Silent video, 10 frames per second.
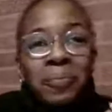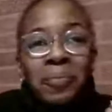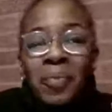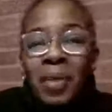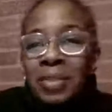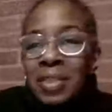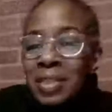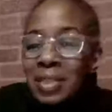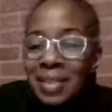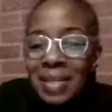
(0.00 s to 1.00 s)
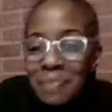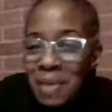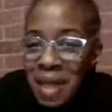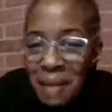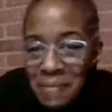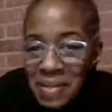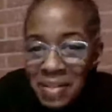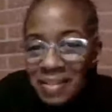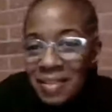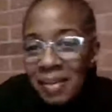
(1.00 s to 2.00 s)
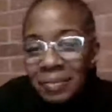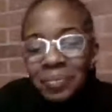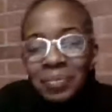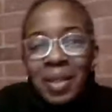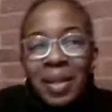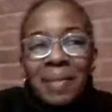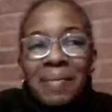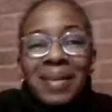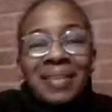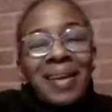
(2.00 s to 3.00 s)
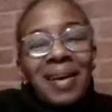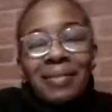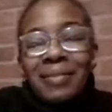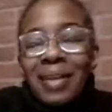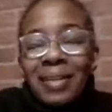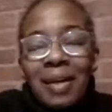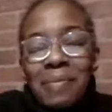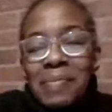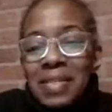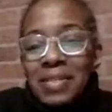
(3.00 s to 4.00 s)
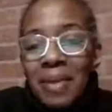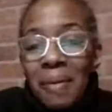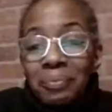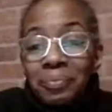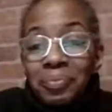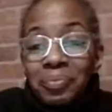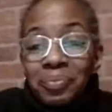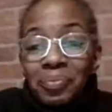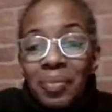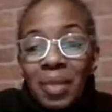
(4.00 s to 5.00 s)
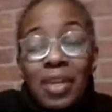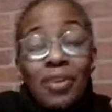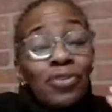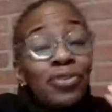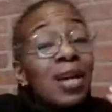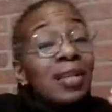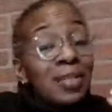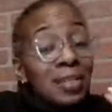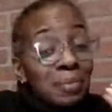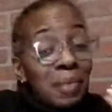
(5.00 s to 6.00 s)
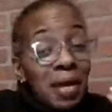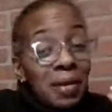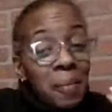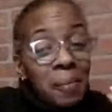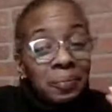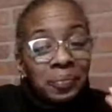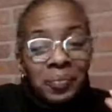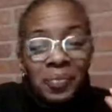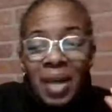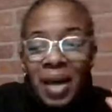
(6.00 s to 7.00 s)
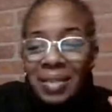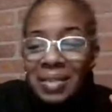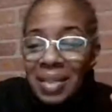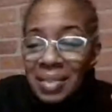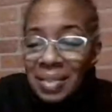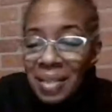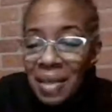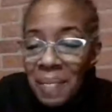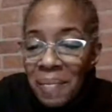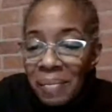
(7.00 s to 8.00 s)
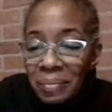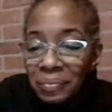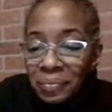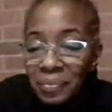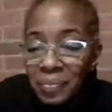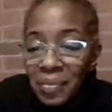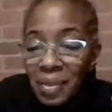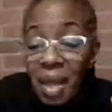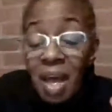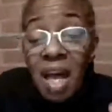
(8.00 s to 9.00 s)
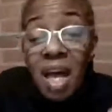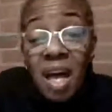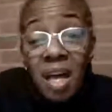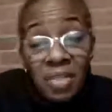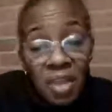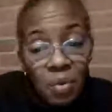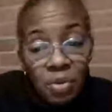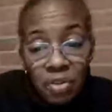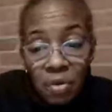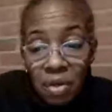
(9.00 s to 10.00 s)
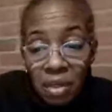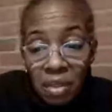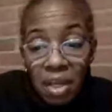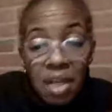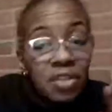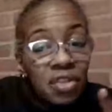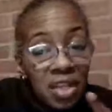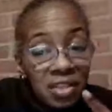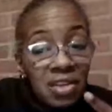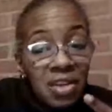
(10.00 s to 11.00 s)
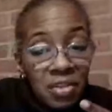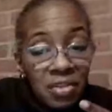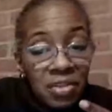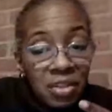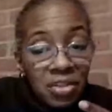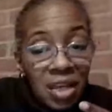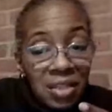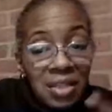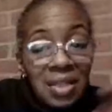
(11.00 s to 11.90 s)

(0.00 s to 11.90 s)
So he's like, taste my lima beans. And I'm like, no, I don't like lima beans. He goes, you got to taste mine. I tasted them, and they were so good. So that's another thing, Jazzy.